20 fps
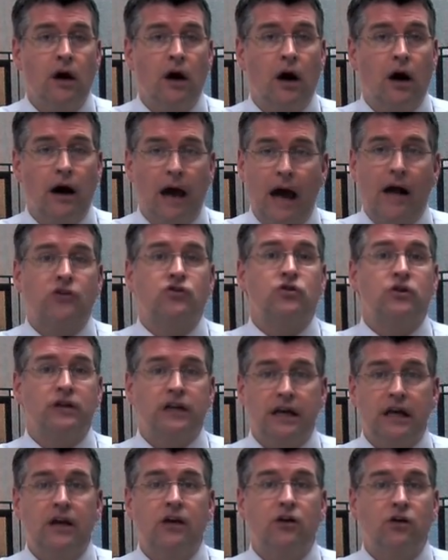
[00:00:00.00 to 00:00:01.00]

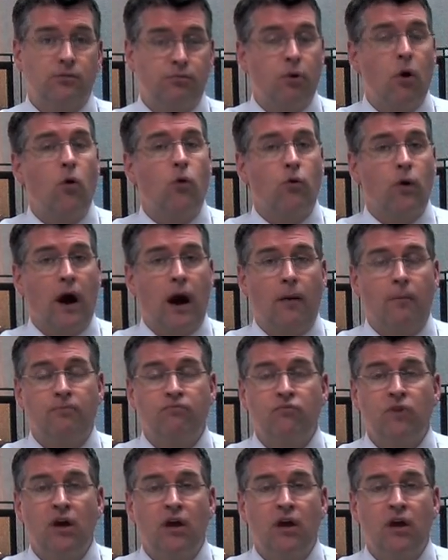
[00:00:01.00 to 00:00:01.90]
actually in the program.